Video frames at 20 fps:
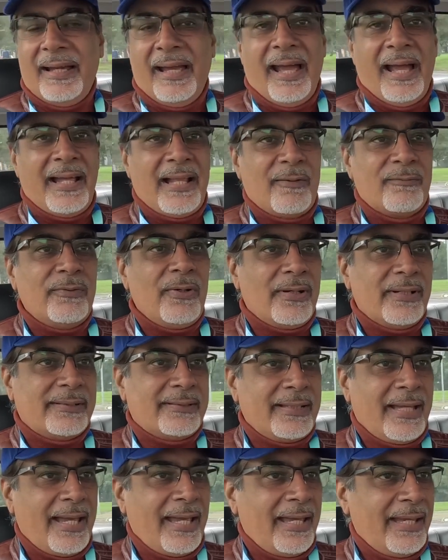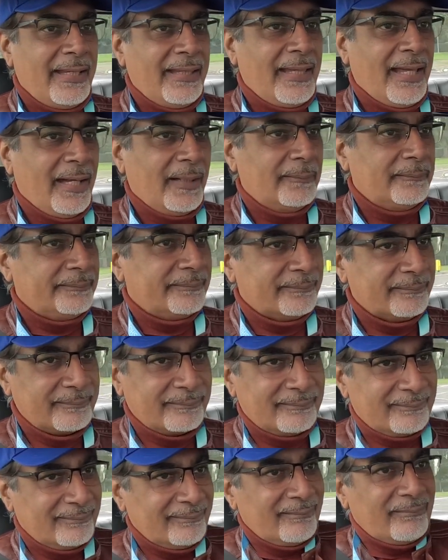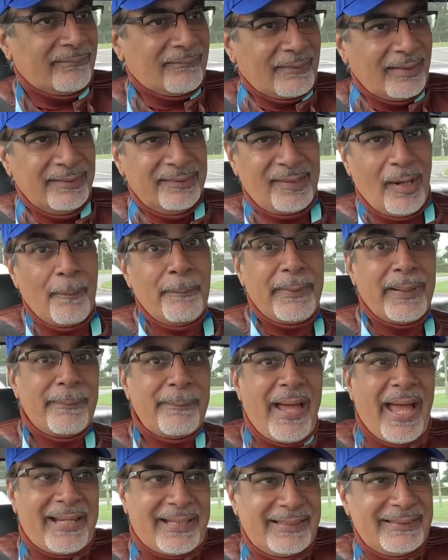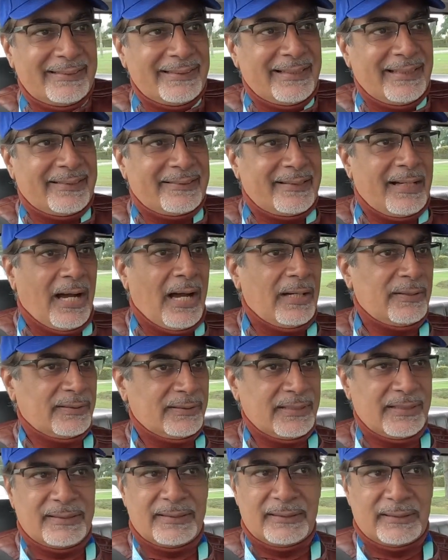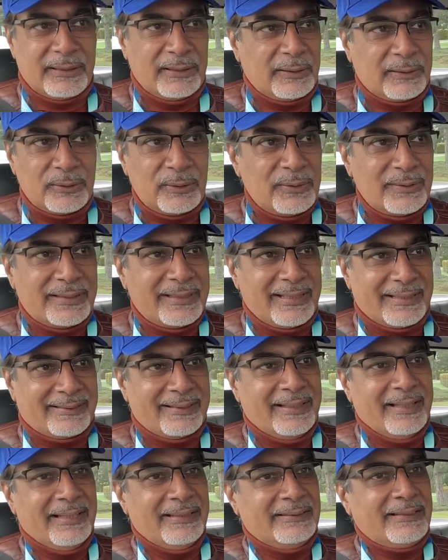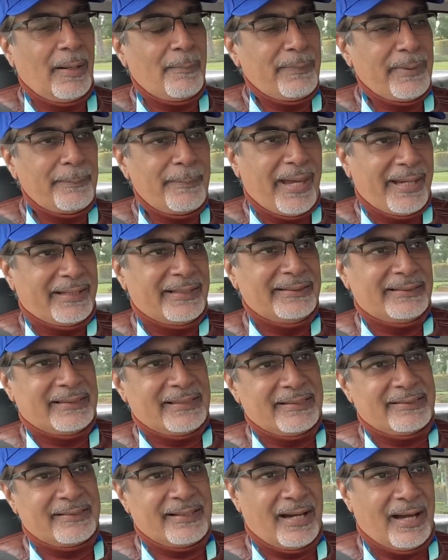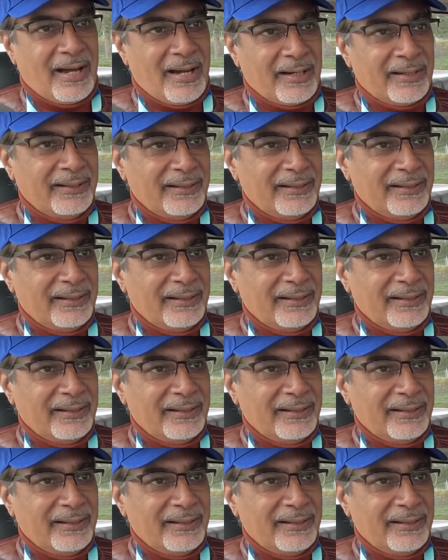And I've got to say that jumping back into this car, so just to conclude this, jumping back into this car,